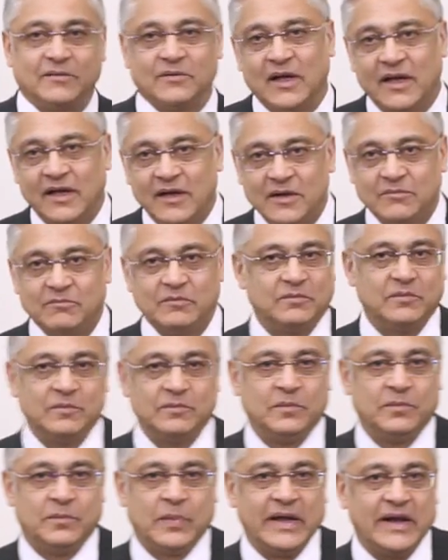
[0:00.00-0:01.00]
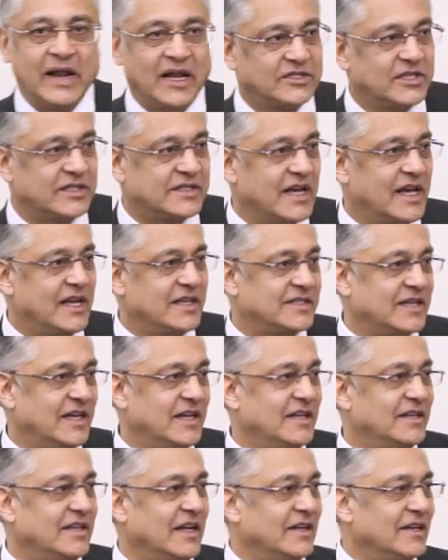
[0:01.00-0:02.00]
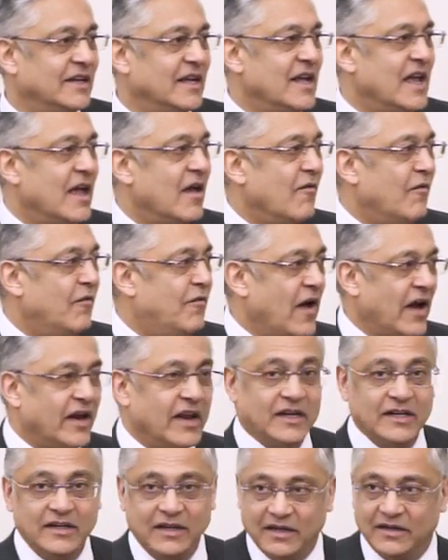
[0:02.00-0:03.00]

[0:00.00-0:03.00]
and being agitated in very